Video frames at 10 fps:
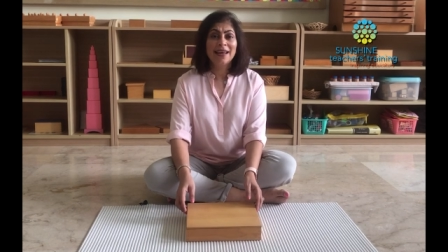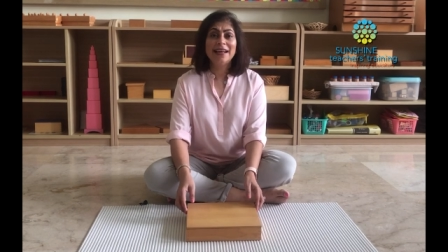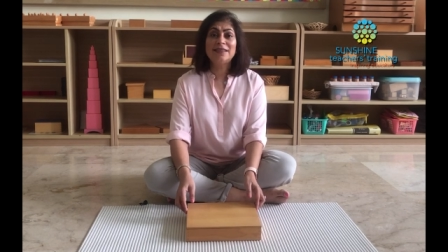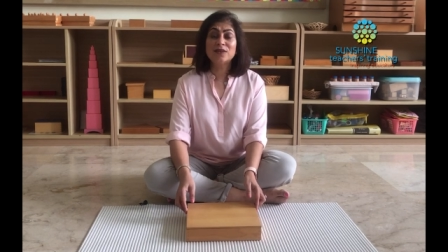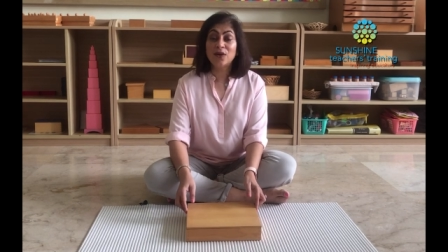
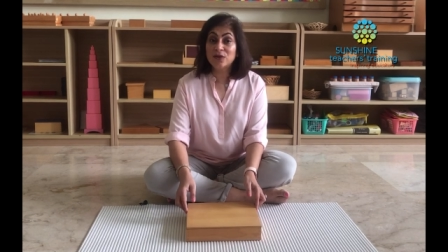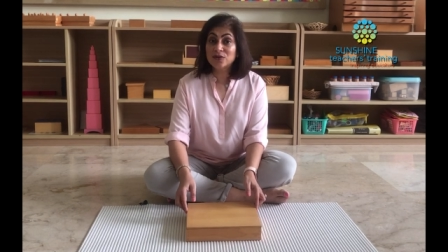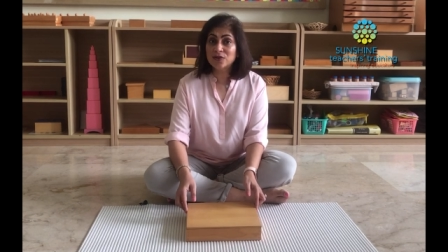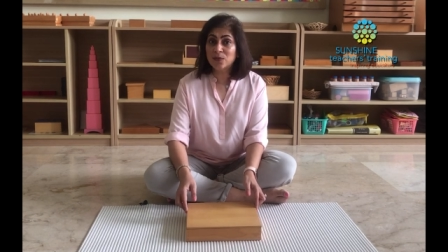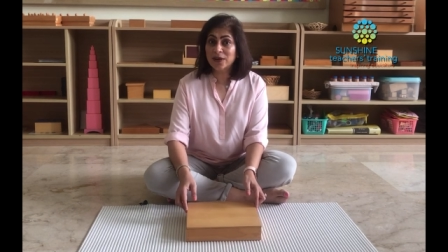It's
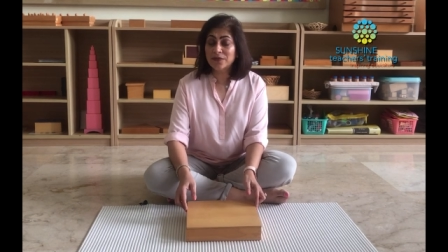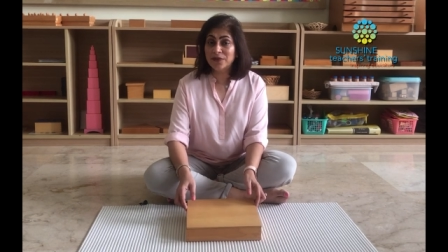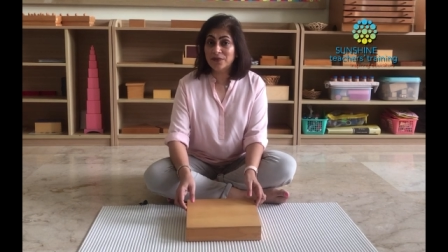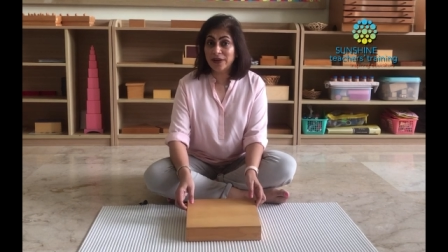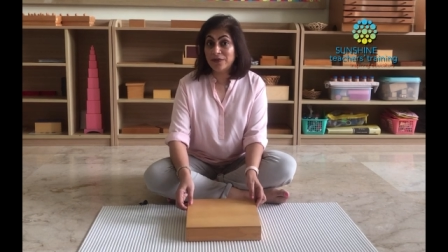also one of the
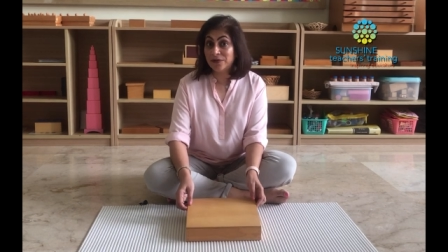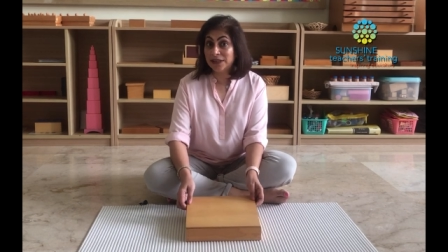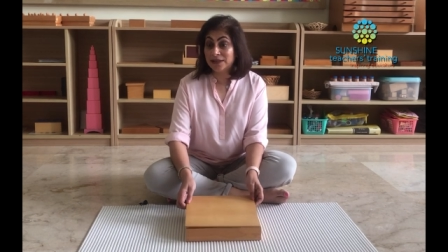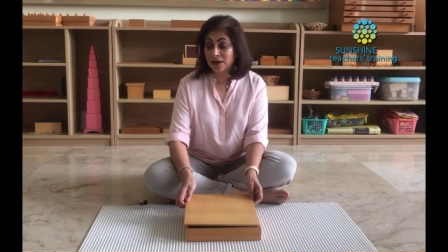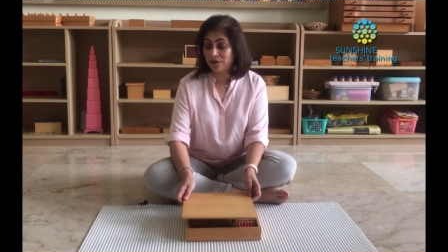
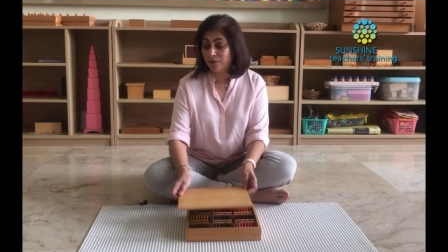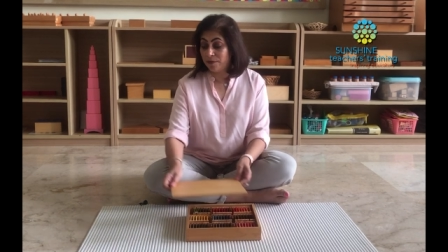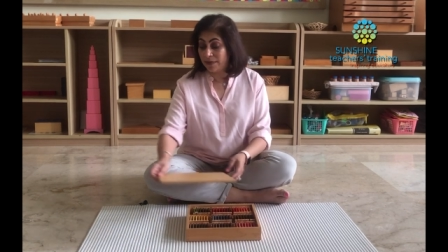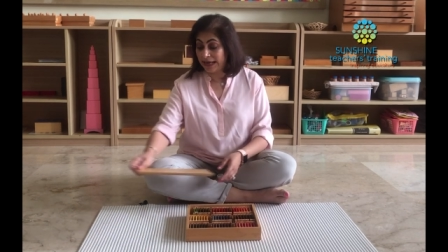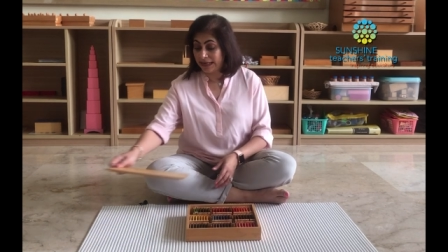favorites of
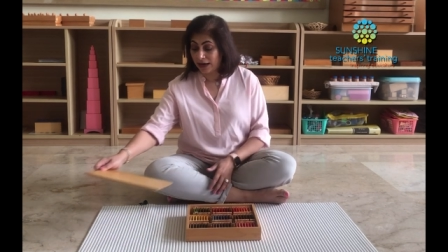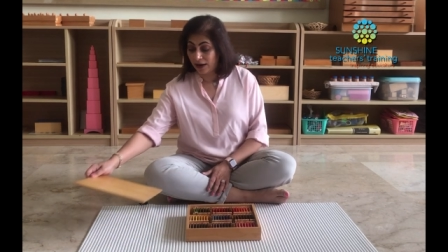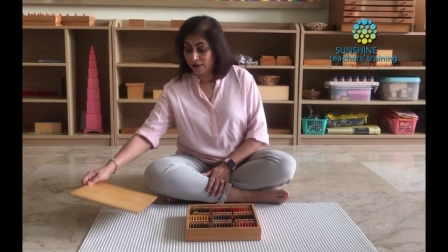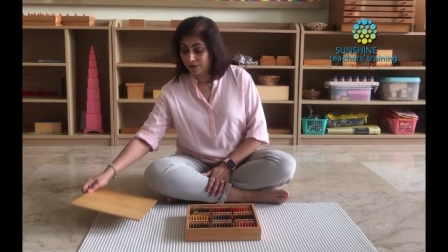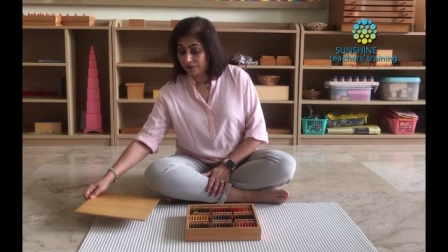many
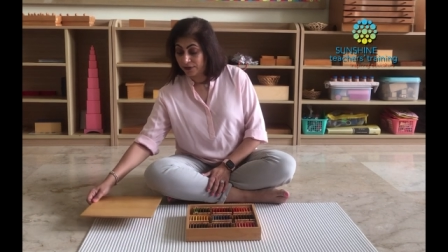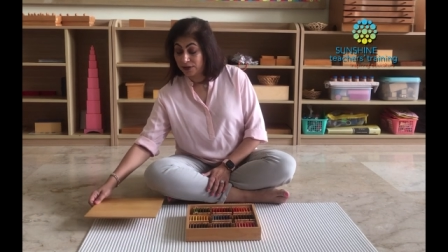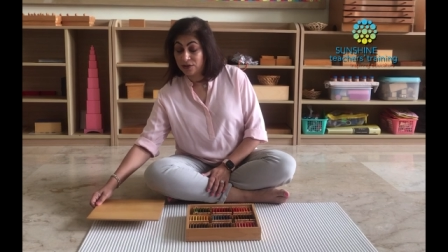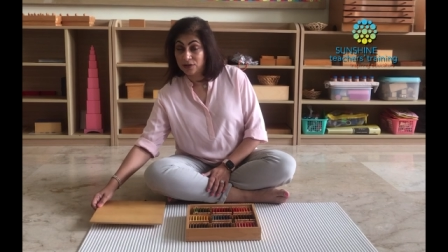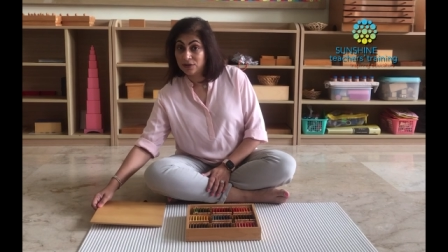of the
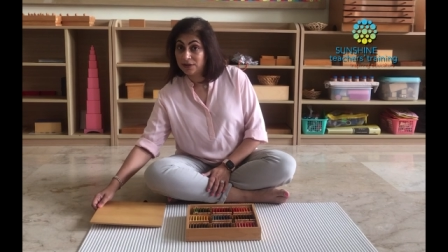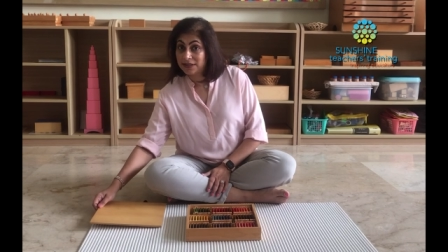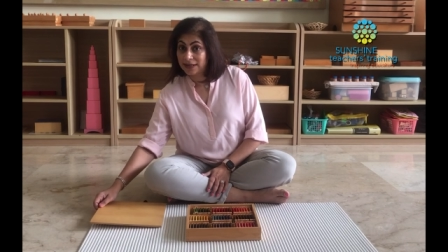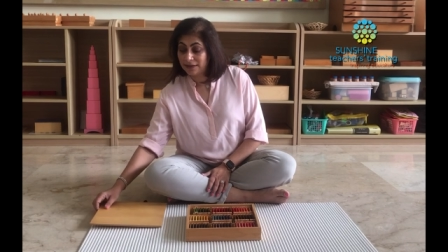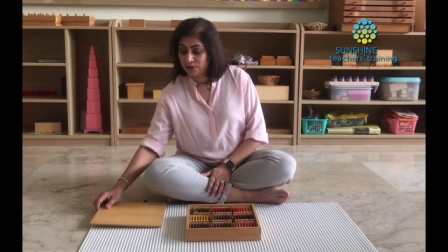
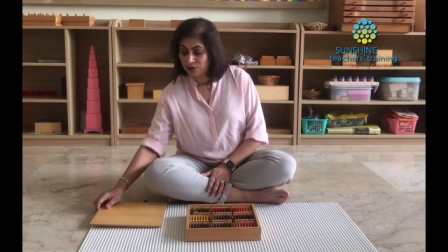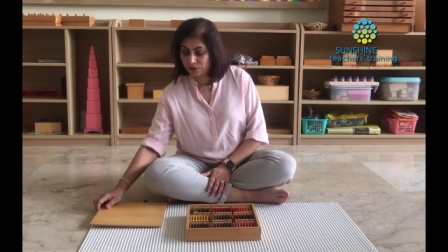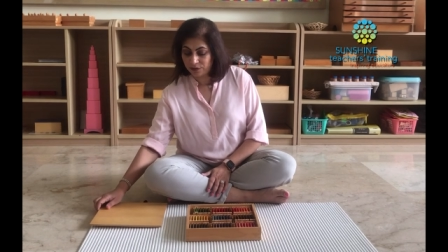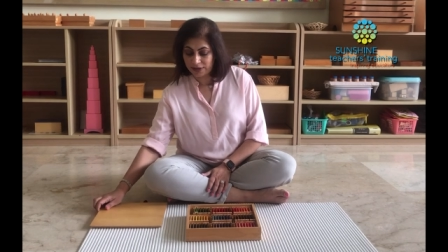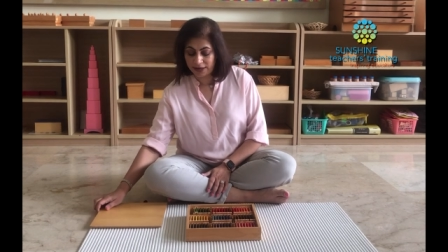students and the
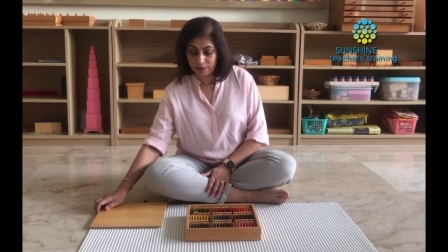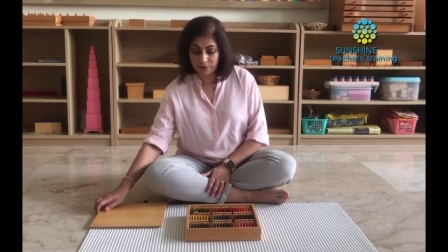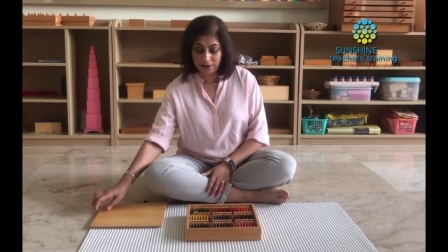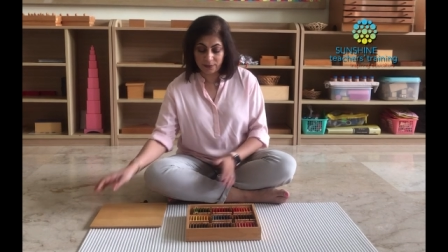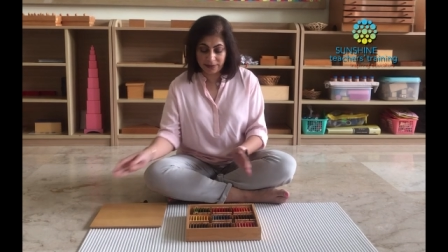children that I
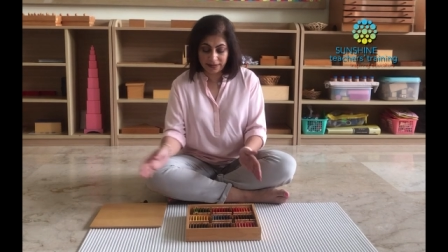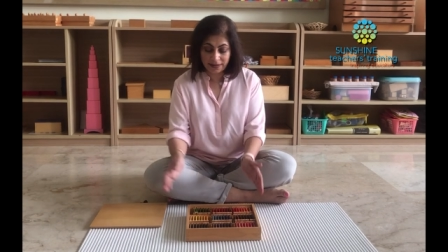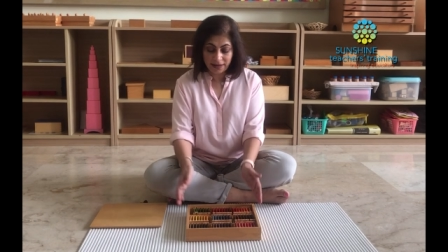work with.